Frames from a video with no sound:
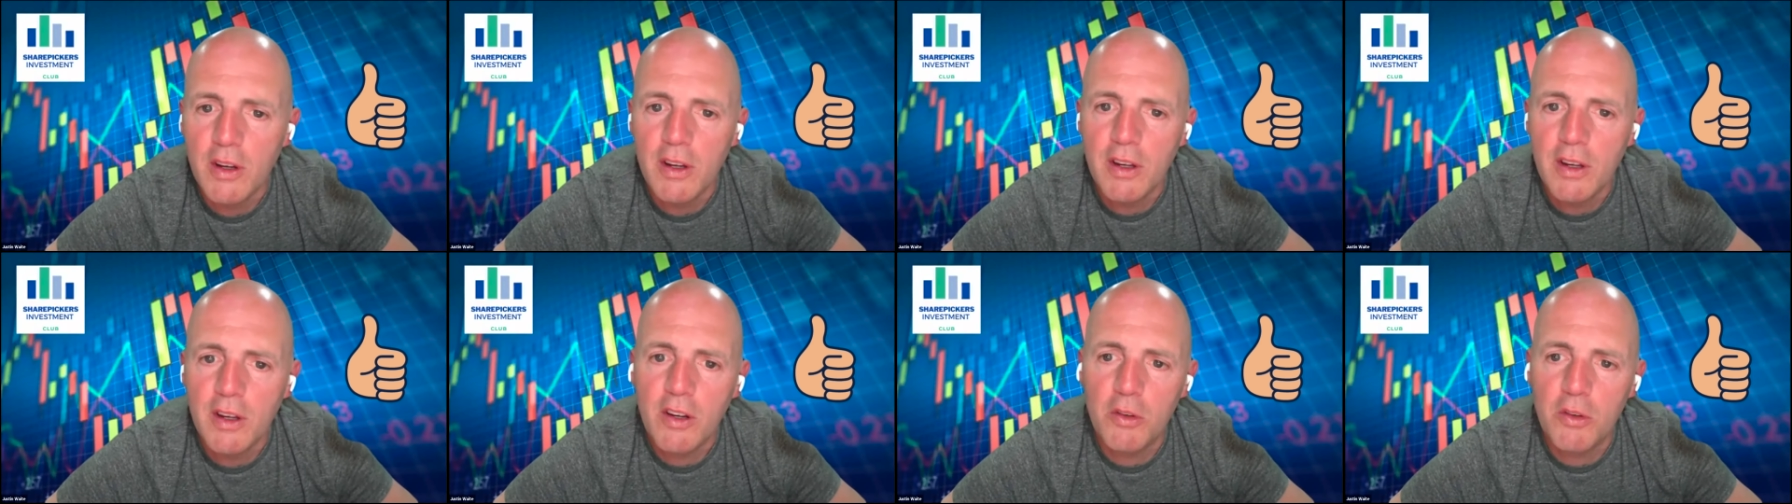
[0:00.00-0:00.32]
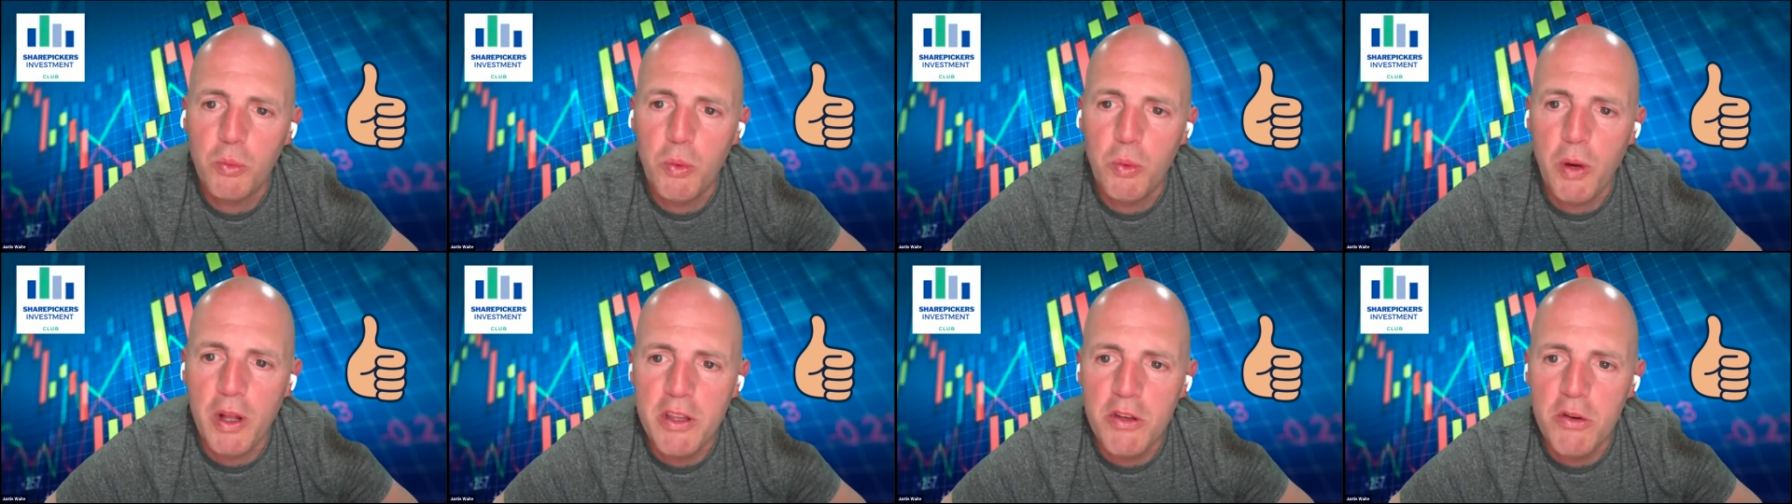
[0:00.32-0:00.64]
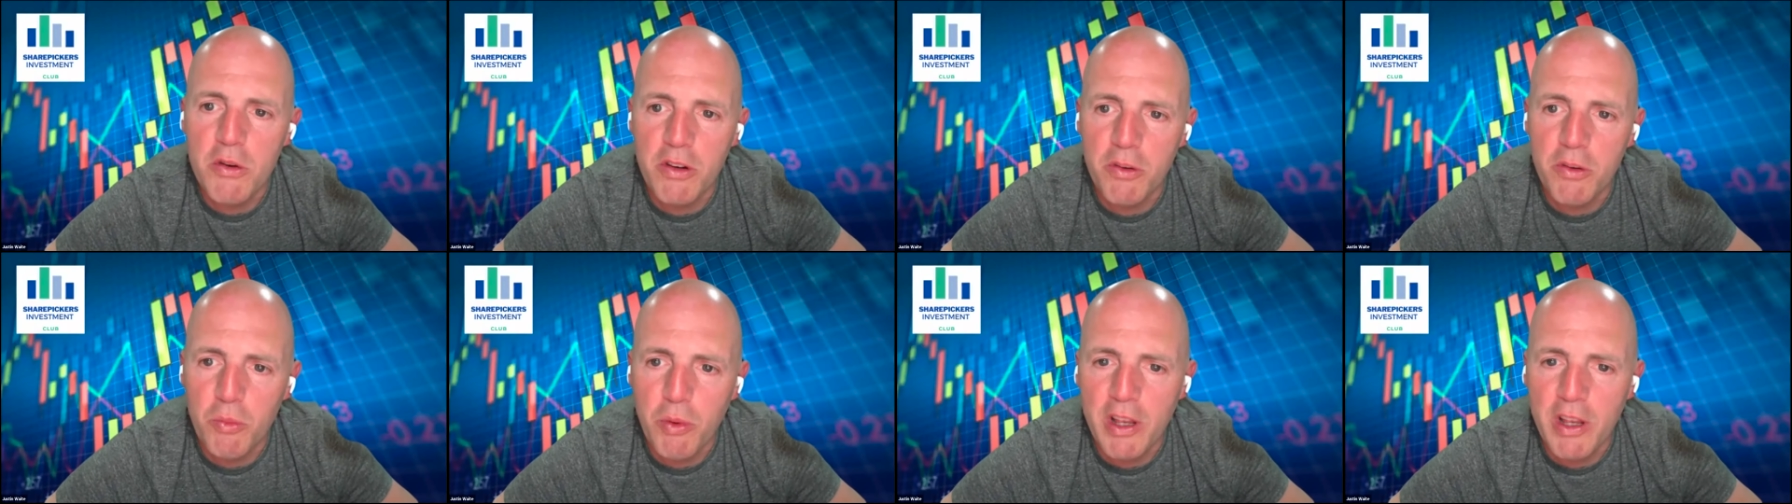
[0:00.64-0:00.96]
because when you
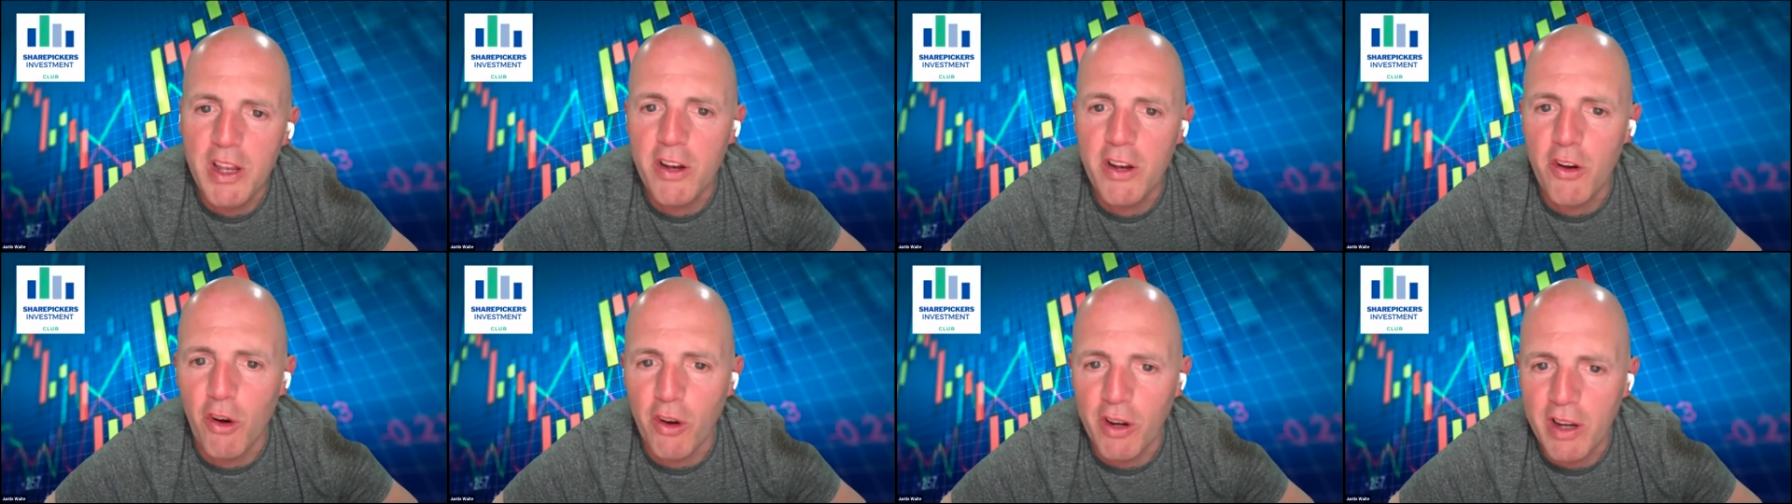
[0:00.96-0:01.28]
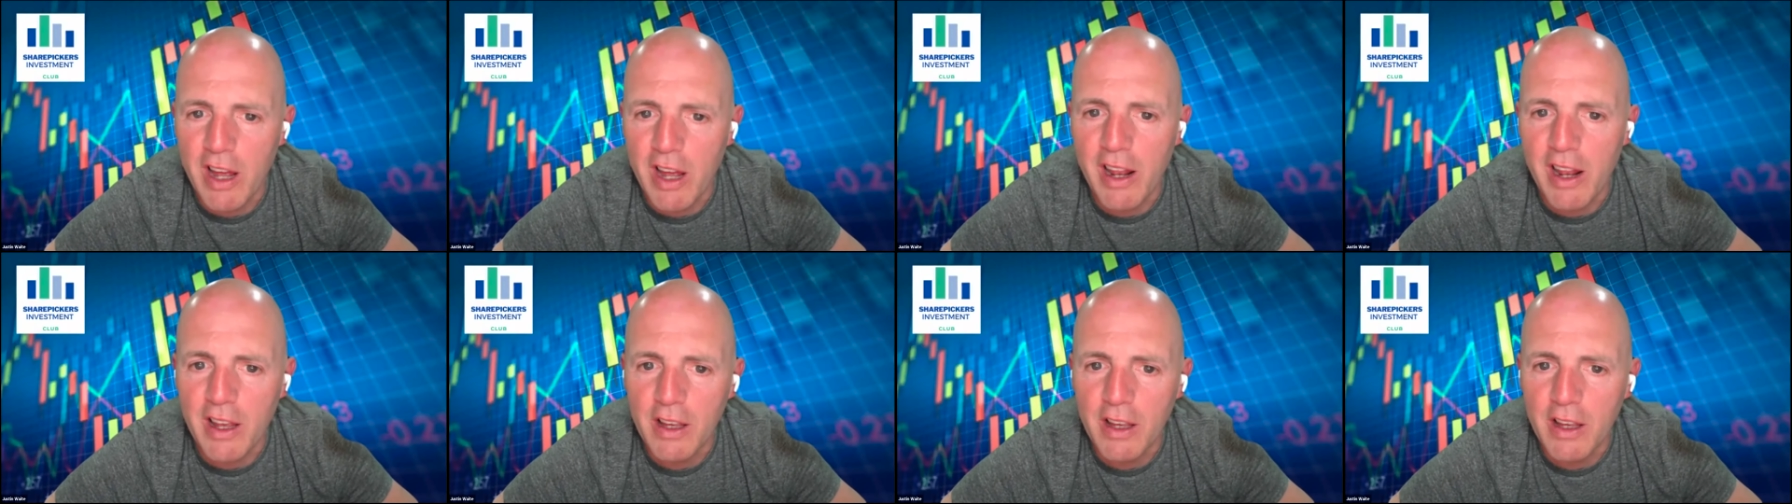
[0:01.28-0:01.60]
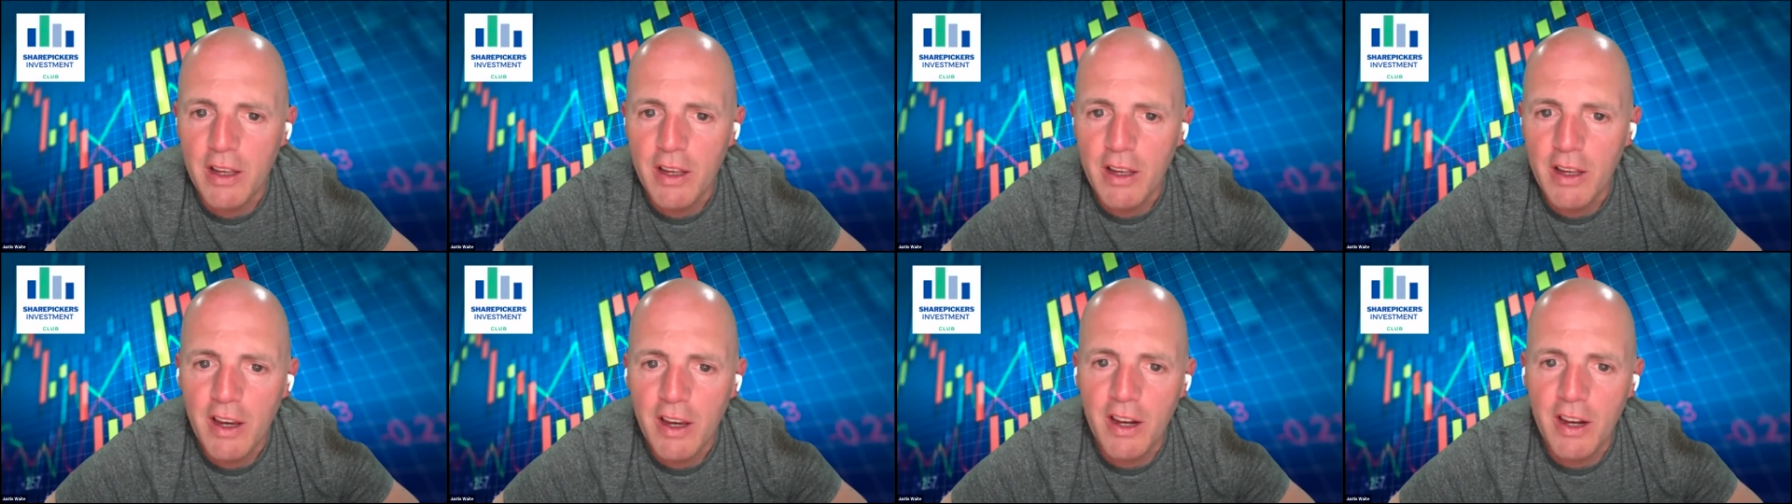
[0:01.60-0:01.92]
when you're not getting
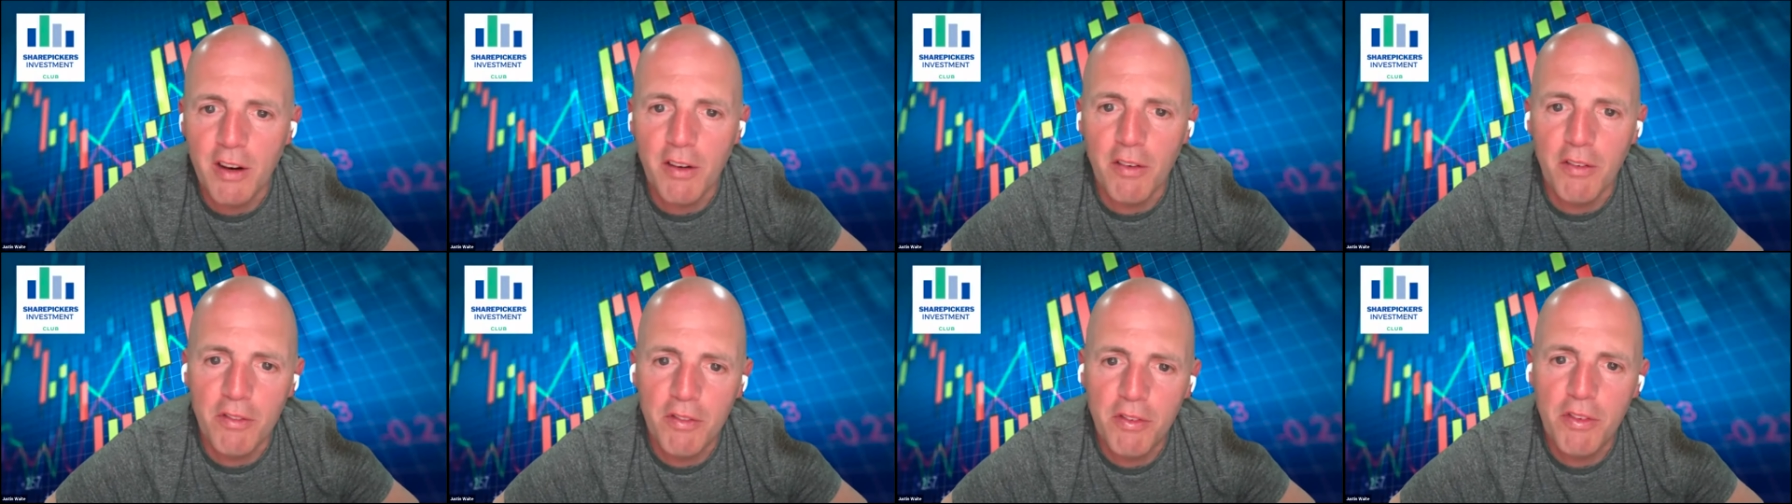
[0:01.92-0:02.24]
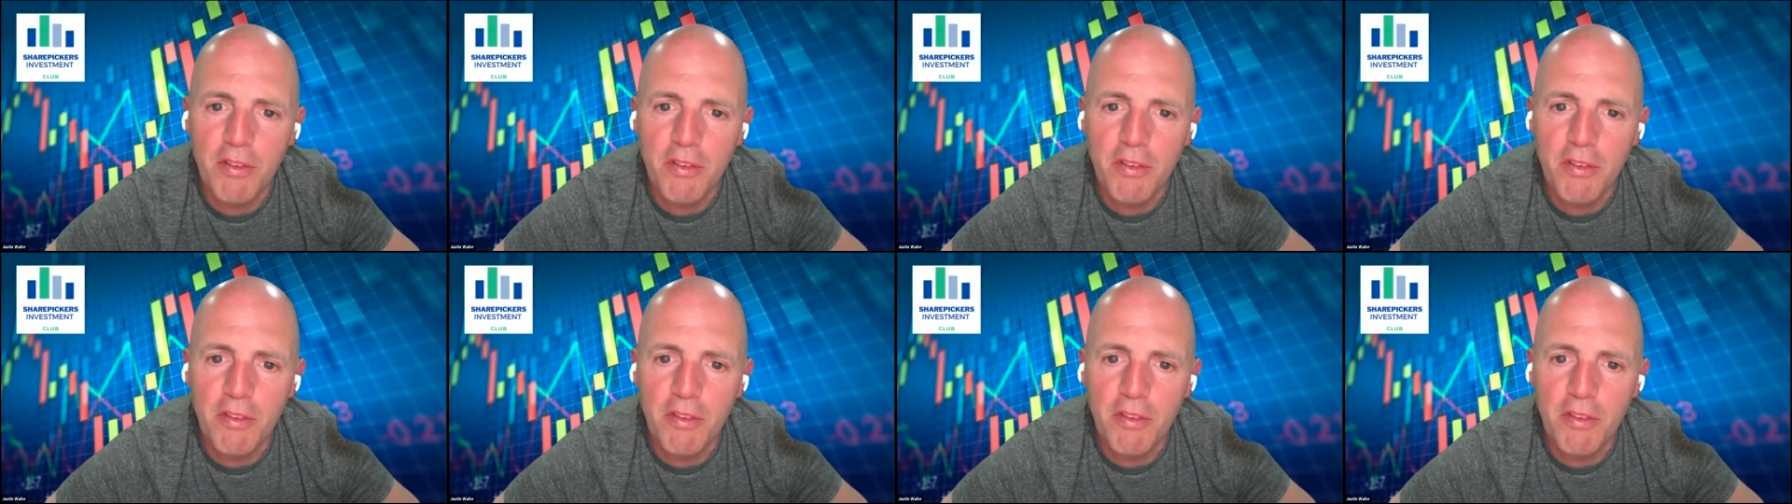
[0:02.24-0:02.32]
you know